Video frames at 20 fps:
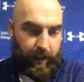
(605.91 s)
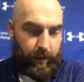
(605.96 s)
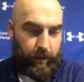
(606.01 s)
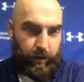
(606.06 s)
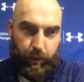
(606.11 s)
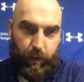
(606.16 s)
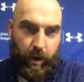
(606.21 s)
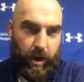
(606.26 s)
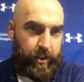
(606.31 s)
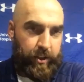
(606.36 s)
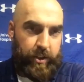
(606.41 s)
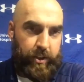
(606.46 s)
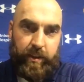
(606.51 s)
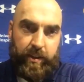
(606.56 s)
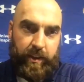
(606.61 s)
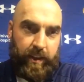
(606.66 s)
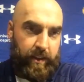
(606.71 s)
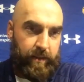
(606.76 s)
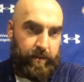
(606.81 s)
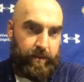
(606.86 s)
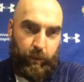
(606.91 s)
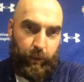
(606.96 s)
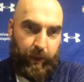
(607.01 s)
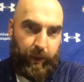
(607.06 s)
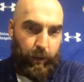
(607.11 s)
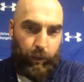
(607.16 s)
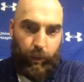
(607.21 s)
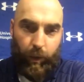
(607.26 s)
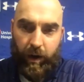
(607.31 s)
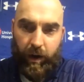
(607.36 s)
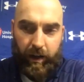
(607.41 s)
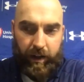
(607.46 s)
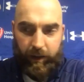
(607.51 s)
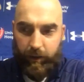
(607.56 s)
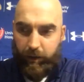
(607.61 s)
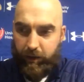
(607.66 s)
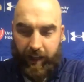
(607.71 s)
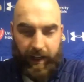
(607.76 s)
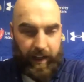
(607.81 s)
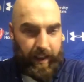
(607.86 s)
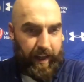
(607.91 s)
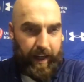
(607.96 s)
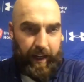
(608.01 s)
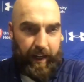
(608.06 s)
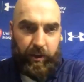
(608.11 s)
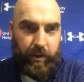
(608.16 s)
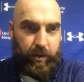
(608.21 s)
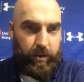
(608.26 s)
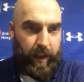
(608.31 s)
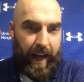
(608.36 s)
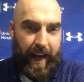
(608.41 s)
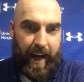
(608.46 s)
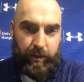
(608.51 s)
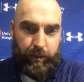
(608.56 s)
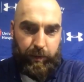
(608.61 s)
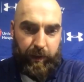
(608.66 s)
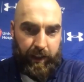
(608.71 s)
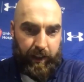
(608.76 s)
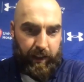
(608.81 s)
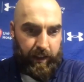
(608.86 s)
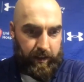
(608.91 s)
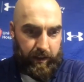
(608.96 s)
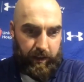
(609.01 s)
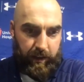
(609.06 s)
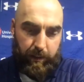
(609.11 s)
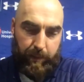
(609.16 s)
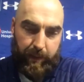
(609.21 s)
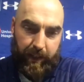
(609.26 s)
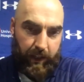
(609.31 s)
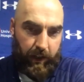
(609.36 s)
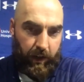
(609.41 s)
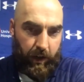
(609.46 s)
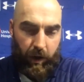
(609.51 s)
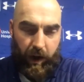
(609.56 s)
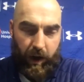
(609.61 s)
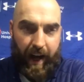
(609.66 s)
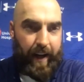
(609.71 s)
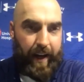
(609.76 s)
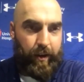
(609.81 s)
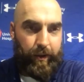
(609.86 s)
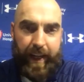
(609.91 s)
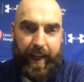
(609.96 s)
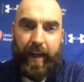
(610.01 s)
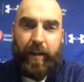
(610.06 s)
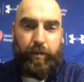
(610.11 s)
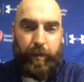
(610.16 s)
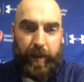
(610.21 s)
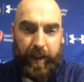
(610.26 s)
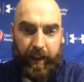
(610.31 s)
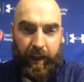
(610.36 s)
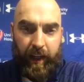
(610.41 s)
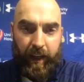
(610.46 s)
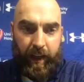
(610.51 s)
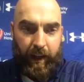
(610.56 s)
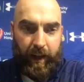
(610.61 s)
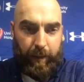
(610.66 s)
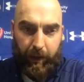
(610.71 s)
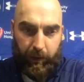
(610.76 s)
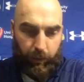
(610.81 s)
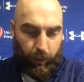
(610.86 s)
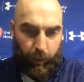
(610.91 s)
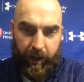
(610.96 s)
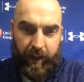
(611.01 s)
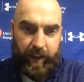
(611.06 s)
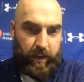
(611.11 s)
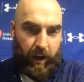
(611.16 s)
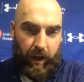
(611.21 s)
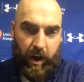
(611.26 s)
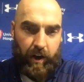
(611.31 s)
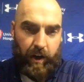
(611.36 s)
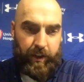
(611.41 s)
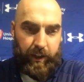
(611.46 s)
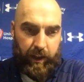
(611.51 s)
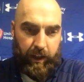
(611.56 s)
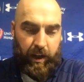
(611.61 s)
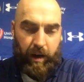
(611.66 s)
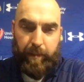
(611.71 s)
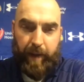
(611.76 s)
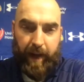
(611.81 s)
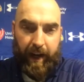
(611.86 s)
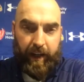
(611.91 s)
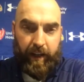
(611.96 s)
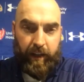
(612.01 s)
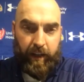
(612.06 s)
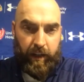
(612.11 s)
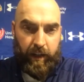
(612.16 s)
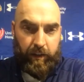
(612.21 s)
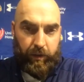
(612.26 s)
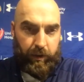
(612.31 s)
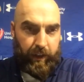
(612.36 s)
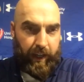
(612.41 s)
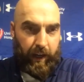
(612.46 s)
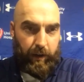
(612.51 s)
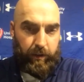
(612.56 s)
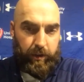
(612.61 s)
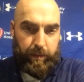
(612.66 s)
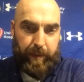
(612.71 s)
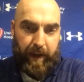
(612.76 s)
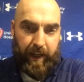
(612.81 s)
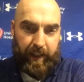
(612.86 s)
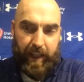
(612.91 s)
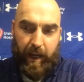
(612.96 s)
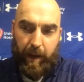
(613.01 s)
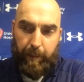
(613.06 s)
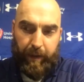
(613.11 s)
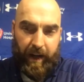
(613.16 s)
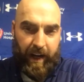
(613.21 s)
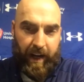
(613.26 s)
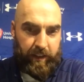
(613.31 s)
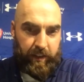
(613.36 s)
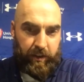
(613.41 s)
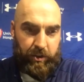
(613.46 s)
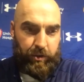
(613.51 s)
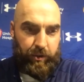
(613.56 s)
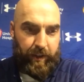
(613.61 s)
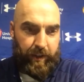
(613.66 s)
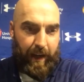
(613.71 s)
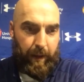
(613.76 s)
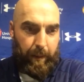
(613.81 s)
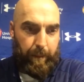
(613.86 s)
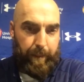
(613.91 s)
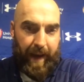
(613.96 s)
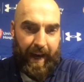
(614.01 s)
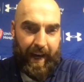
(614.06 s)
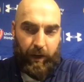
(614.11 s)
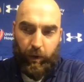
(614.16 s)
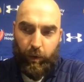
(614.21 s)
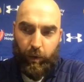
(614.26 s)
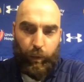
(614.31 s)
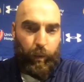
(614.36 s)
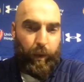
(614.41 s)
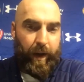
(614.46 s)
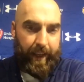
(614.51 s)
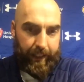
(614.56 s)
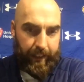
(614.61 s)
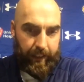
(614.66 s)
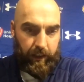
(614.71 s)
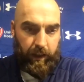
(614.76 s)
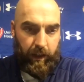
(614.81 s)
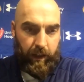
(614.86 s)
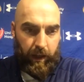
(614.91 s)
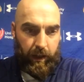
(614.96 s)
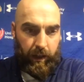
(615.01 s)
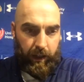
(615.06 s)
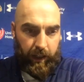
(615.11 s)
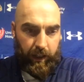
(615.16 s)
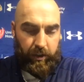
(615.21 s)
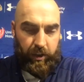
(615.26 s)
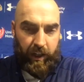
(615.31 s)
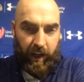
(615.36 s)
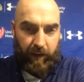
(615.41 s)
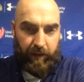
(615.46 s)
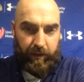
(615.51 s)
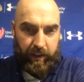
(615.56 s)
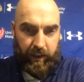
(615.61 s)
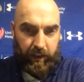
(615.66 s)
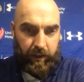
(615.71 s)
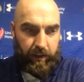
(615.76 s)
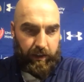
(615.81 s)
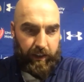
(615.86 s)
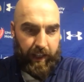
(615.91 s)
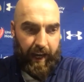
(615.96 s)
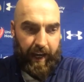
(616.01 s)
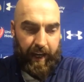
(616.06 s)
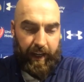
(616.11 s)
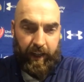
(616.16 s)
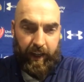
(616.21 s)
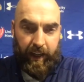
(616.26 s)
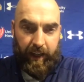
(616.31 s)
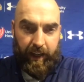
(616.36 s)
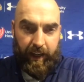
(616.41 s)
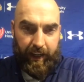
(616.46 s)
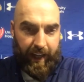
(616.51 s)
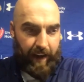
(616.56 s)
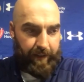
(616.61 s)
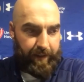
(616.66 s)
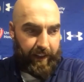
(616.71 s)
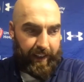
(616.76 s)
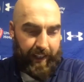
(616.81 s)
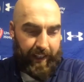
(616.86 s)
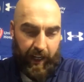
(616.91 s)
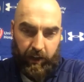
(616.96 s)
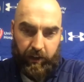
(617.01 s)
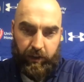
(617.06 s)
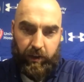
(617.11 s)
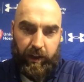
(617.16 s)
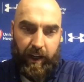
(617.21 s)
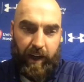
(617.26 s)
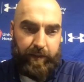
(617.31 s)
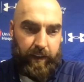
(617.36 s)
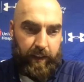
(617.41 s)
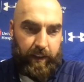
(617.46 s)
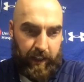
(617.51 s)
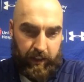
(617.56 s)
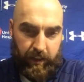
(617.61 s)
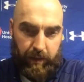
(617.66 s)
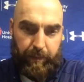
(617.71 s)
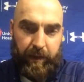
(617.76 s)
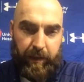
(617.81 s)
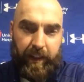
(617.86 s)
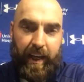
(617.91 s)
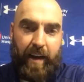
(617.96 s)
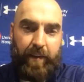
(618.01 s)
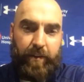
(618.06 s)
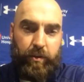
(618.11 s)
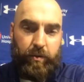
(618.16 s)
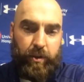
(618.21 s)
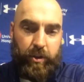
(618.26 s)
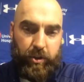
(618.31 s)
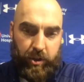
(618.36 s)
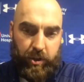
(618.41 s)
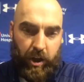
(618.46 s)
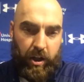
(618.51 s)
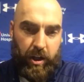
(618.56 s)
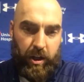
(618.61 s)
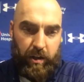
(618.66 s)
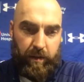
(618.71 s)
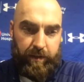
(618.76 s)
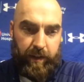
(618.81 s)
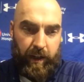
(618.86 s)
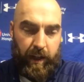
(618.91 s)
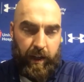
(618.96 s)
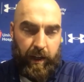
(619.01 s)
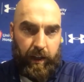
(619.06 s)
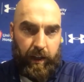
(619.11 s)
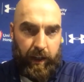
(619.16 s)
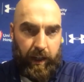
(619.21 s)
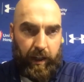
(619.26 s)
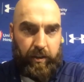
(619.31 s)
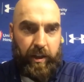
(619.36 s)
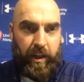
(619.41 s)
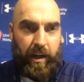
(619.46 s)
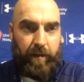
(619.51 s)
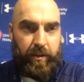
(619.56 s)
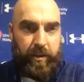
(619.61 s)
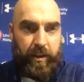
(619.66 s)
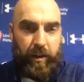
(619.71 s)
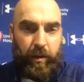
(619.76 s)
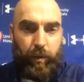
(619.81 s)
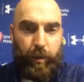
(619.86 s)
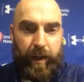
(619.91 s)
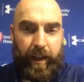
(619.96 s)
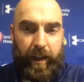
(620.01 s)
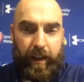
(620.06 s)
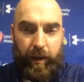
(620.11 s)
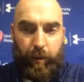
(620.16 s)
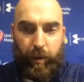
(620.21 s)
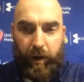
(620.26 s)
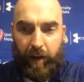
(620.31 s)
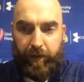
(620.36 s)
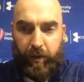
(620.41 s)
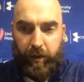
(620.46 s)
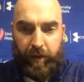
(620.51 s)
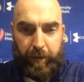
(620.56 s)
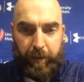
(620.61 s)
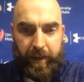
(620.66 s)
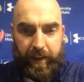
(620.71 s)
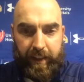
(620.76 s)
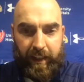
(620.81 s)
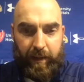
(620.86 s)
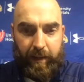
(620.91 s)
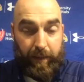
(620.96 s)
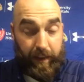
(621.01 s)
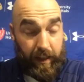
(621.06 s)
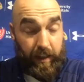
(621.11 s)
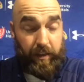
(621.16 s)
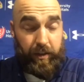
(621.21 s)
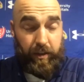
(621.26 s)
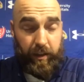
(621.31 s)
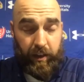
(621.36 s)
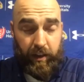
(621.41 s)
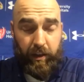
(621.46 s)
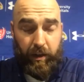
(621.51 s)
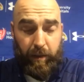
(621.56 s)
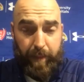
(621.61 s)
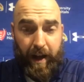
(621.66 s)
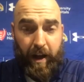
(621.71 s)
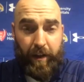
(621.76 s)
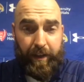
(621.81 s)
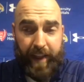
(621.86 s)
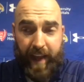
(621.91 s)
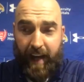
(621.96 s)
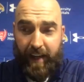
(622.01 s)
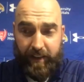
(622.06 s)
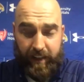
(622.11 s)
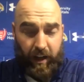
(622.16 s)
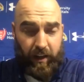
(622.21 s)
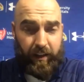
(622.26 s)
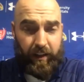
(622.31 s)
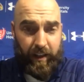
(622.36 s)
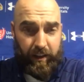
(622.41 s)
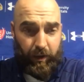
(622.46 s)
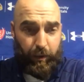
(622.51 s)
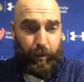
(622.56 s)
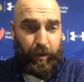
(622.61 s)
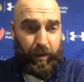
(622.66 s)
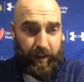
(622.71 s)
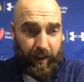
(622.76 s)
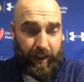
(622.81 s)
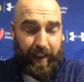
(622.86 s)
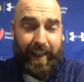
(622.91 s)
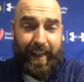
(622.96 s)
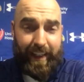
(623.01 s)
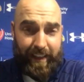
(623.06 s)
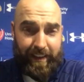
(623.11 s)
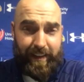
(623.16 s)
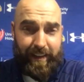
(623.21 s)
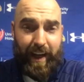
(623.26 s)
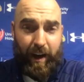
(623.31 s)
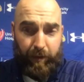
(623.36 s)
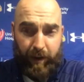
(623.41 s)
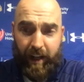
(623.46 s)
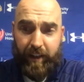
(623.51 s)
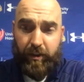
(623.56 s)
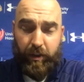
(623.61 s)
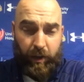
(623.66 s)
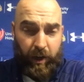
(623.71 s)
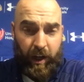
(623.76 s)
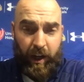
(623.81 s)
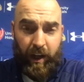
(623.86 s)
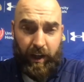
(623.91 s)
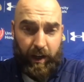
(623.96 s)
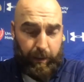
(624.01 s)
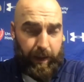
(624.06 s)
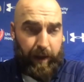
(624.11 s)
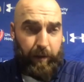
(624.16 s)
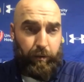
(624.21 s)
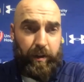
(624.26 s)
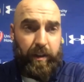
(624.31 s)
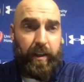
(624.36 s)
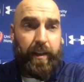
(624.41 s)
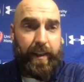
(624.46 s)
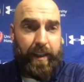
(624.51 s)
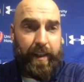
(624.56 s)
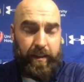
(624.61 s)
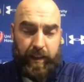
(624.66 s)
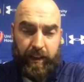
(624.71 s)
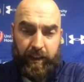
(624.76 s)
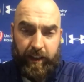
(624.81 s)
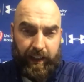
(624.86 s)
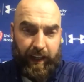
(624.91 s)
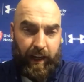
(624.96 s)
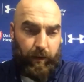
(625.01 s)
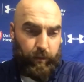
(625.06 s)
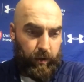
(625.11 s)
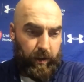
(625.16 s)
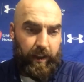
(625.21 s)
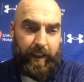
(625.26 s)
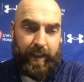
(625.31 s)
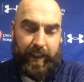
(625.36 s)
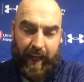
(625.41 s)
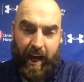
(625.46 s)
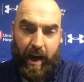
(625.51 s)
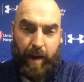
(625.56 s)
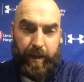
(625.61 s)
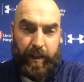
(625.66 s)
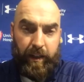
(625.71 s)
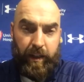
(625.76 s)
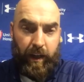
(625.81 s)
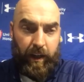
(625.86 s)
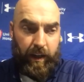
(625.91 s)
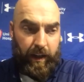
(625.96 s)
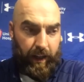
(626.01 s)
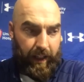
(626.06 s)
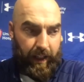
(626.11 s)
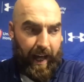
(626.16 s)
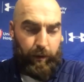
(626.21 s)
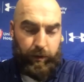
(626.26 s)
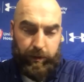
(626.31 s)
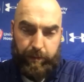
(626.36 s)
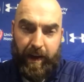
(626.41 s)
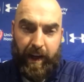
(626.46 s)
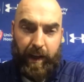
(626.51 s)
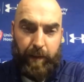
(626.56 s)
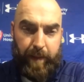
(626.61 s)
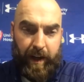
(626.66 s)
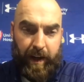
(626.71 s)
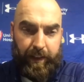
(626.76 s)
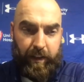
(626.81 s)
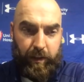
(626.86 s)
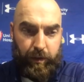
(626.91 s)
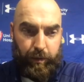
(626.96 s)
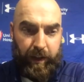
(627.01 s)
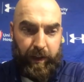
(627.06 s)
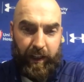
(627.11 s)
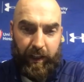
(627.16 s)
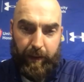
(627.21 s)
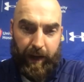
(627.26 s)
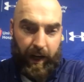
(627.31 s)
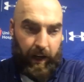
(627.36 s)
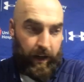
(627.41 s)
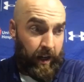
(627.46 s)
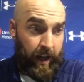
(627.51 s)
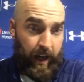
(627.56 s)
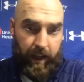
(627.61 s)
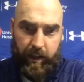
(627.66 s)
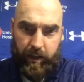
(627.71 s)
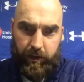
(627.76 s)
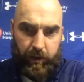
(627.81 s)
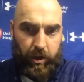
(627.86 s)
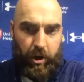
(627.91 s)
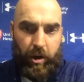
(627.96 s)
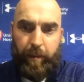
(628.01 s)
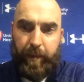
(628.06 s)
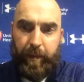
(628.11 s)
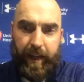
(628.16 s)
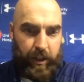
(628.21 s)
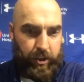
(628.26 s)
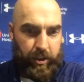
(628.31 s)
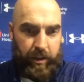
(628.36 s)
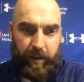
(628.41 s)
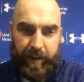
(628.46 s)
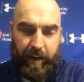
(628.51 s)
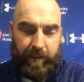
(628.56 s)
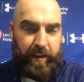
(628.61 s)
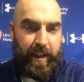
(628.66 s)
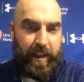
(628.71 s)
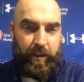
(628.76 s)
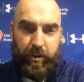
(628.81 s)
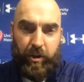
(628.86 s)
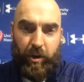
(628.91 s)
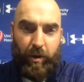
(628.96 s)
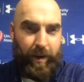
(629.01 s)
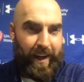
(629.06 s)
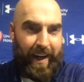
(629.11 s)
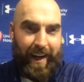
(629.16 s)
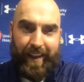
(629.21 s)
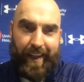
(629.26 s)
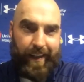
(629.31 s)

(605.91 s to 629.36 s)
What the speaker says: It was Washington week one. It was LIU last week, and it's going to be Ohio next week. But wins are hard to come by. So you got to respect that process, and you got to battle winning each and every single day and have the character, have the discipline, have the resolve each and every single week. And what I've learned from the team this year about that is our kids are willing to lean into that, right? So it's been real easy. And again, really common. And a lot was made about this week about, hey, this culmination of everything that's going on.